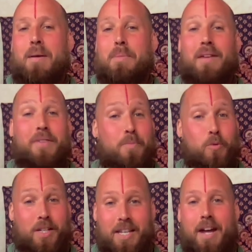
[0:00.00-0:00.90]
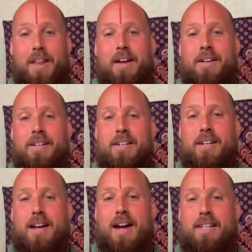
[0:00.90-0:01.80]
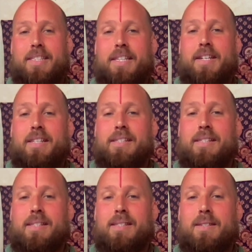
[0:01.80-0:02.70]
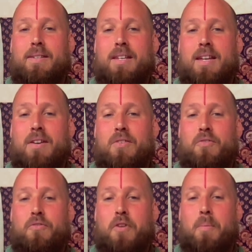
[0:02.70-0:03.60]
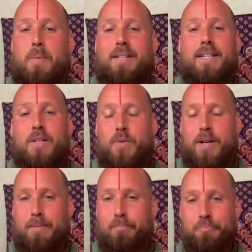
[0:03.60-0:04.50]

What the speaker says: Pavanmuktasana asanas from HaTha Yoga.